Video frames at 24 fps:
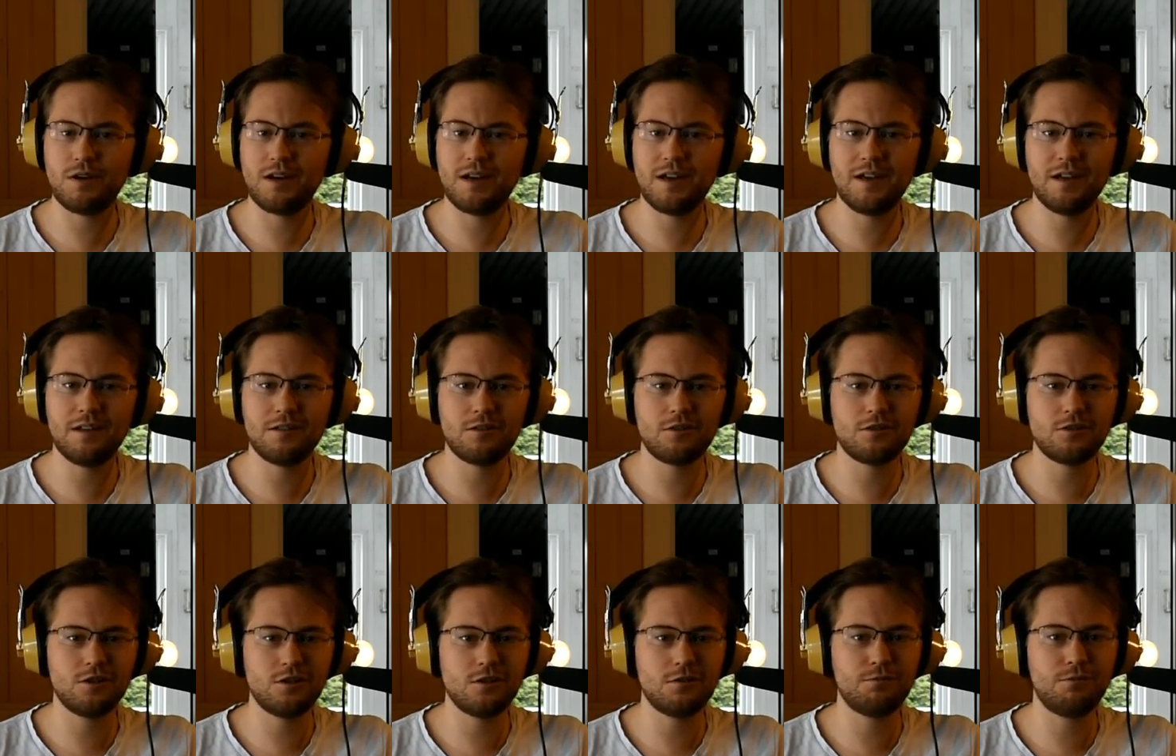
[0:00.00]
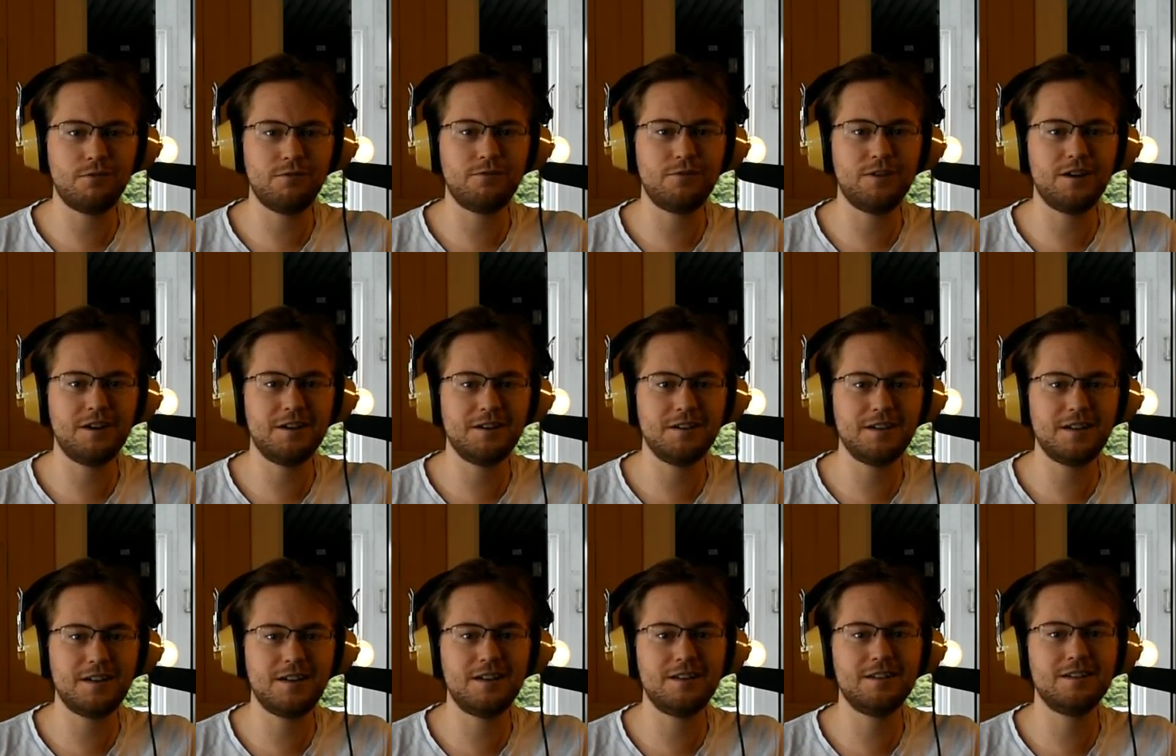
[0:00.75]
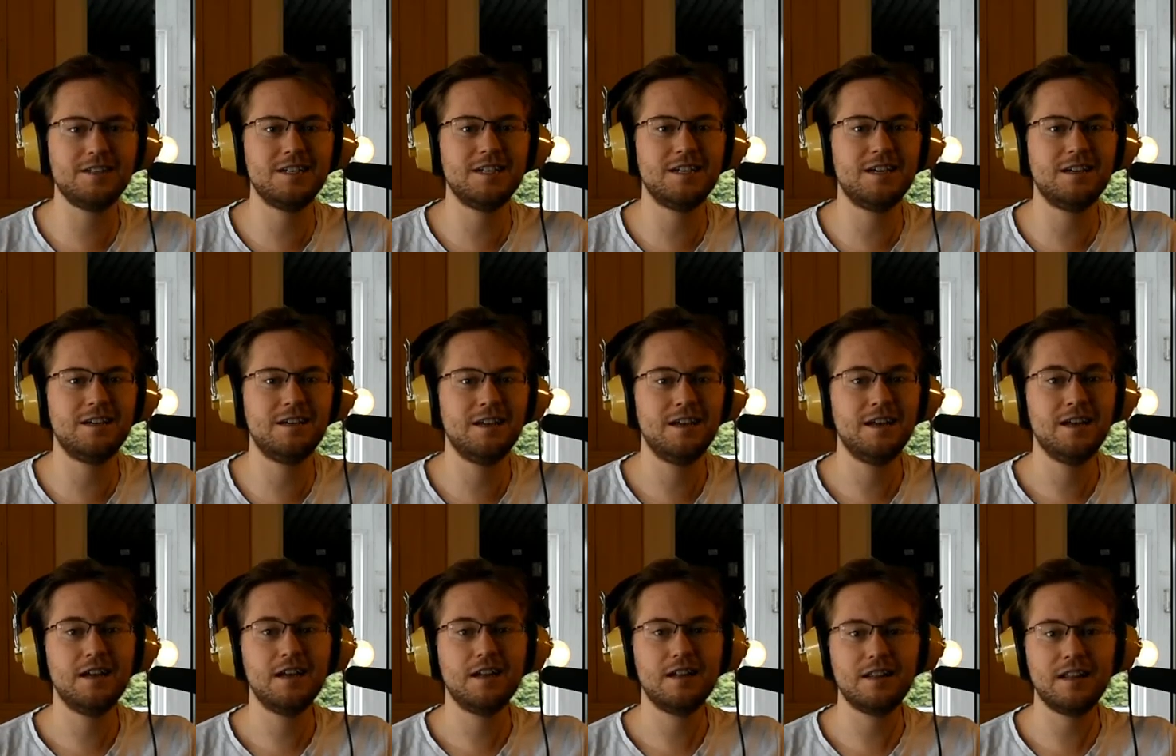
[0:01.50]
It's just for fun, and
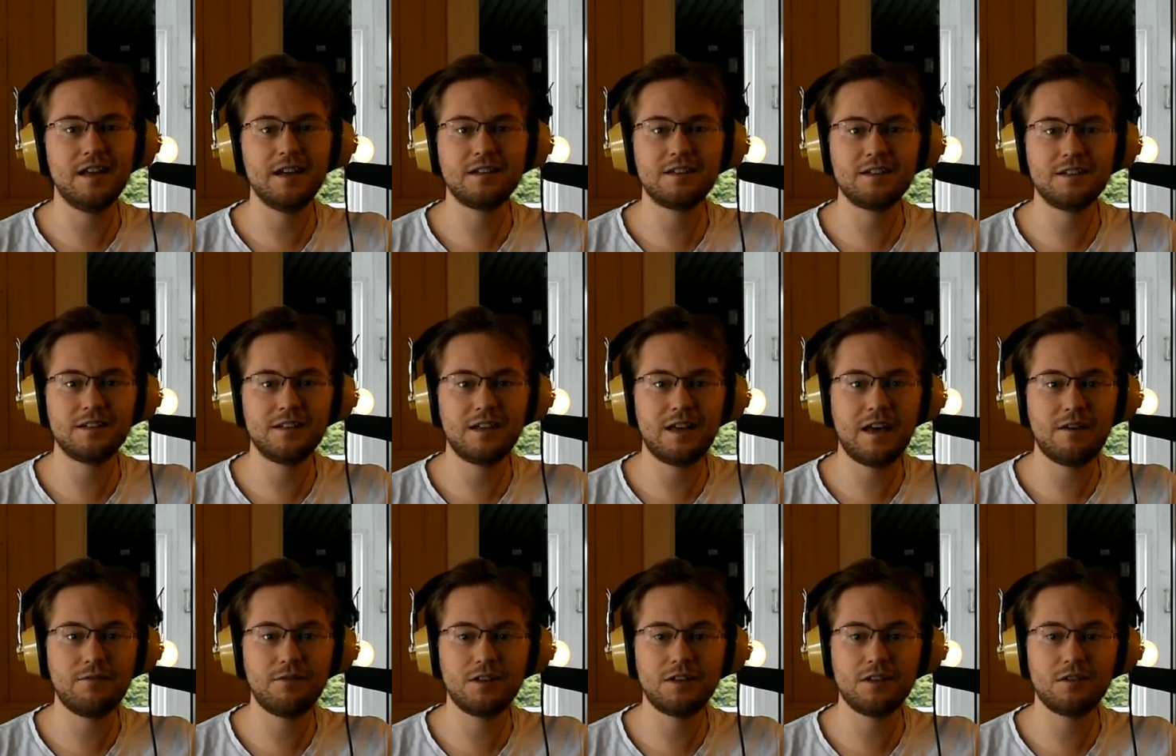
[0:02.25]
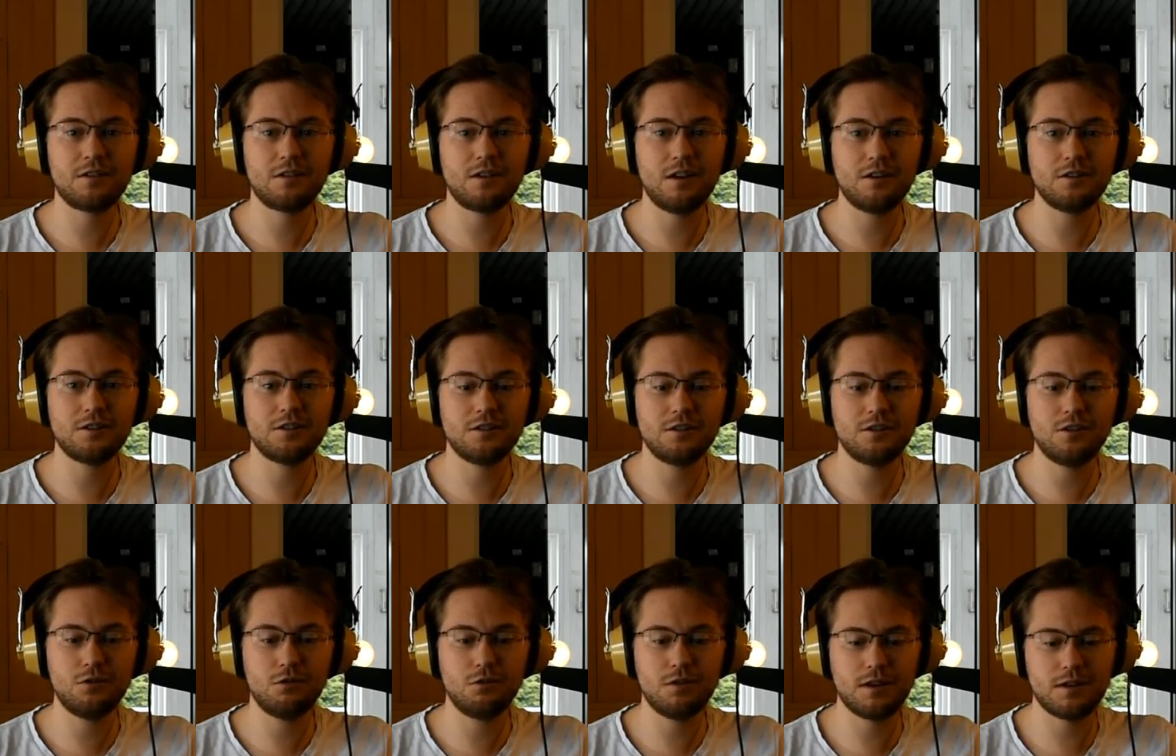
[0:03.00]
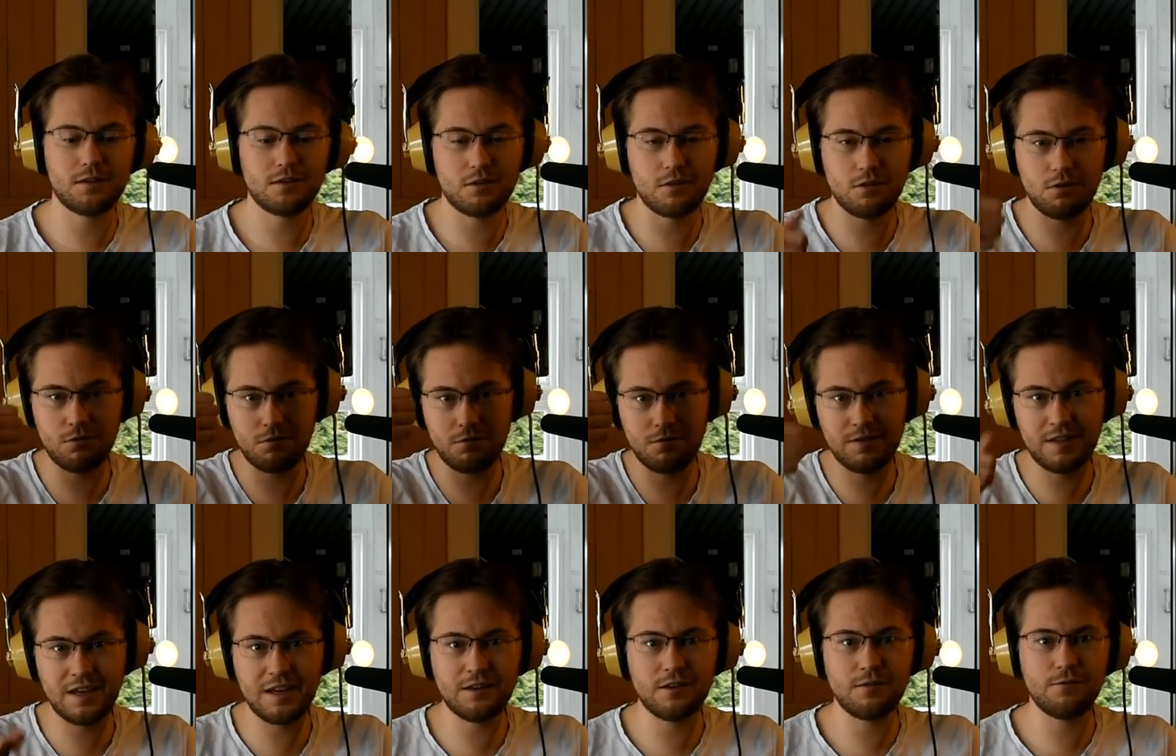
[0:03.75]
like to have a discussion going. So
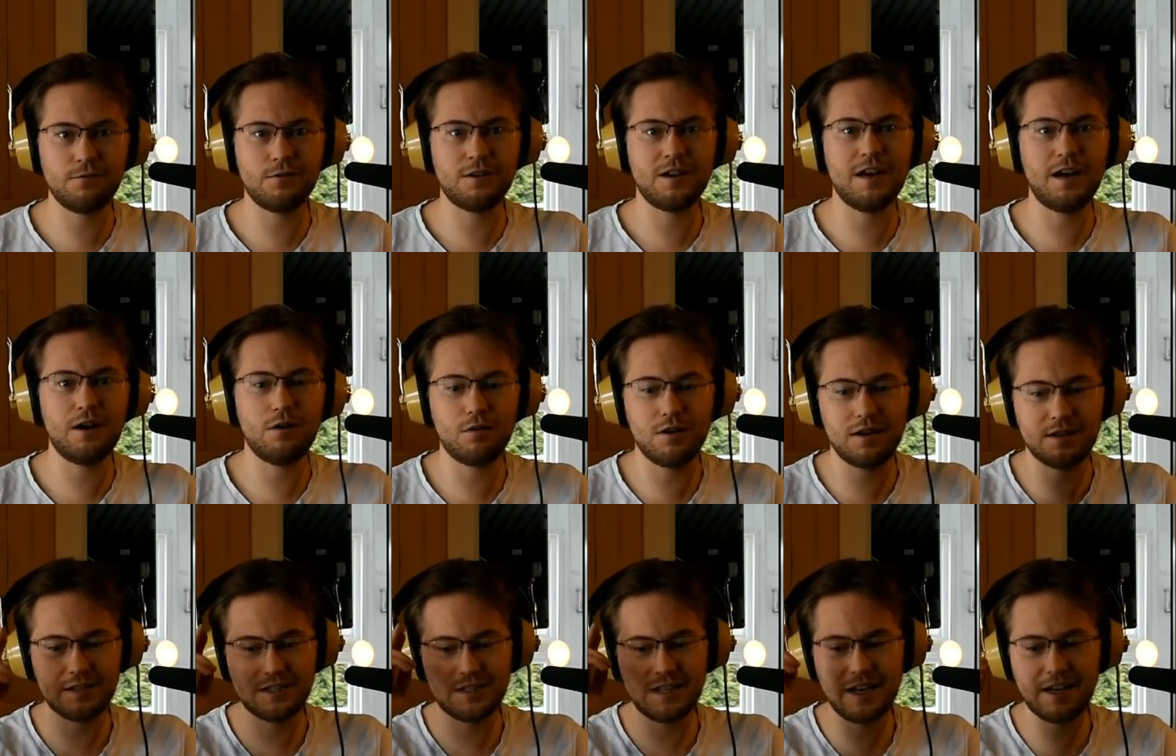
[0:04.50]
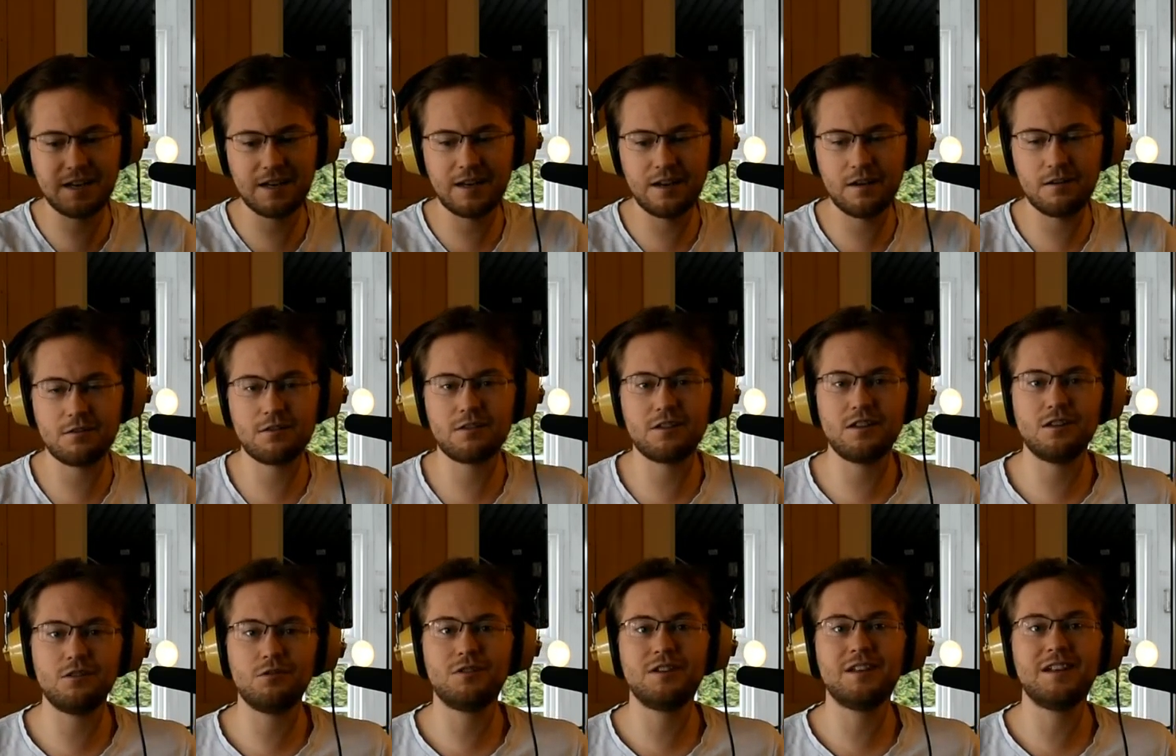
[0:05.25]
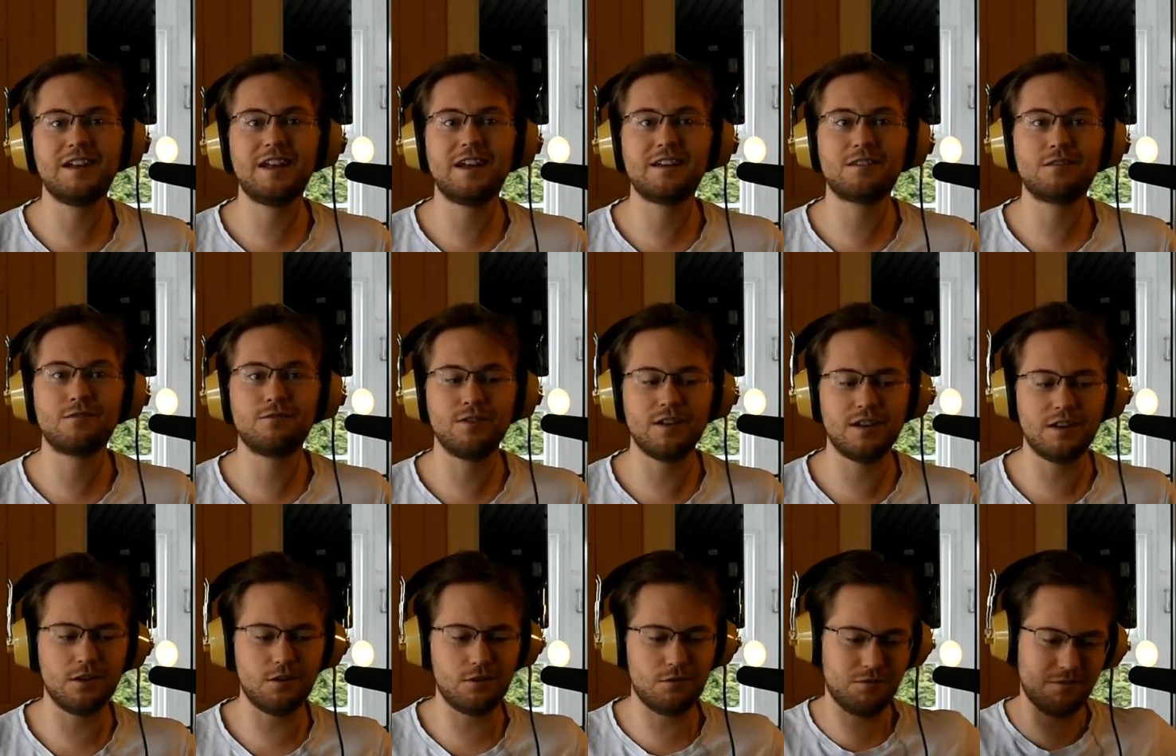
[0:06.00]
thank you for now, and take care. See you in the next
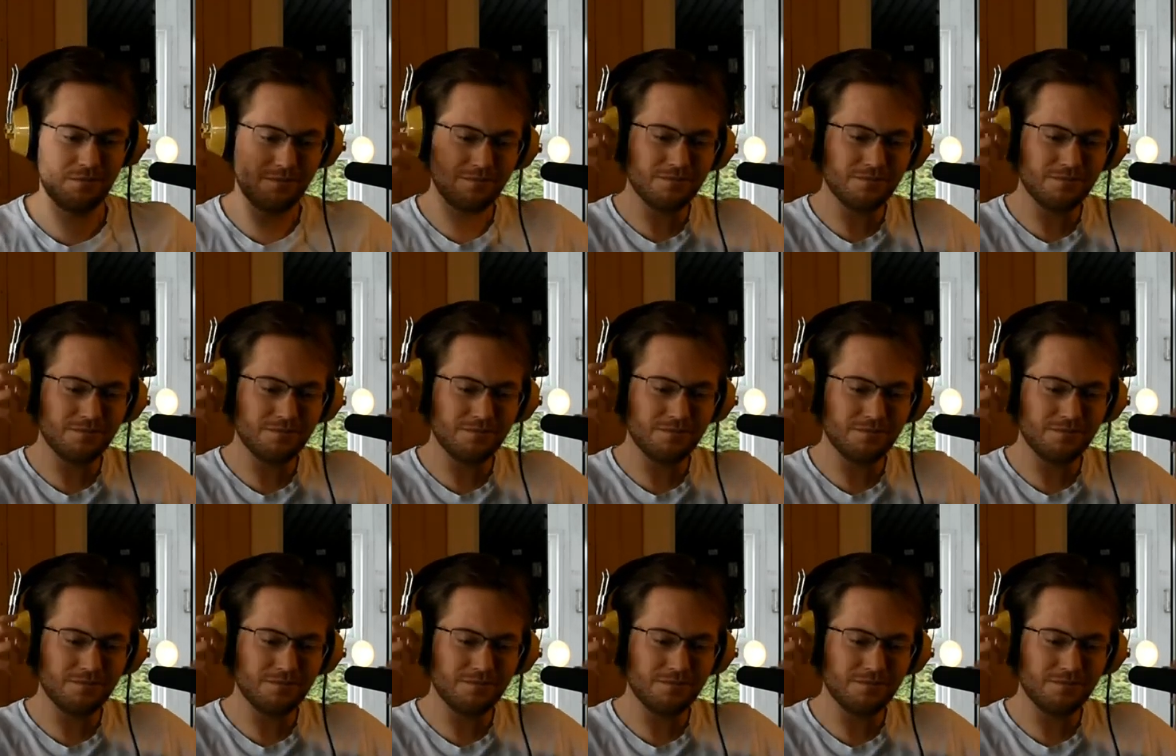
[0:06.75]
video.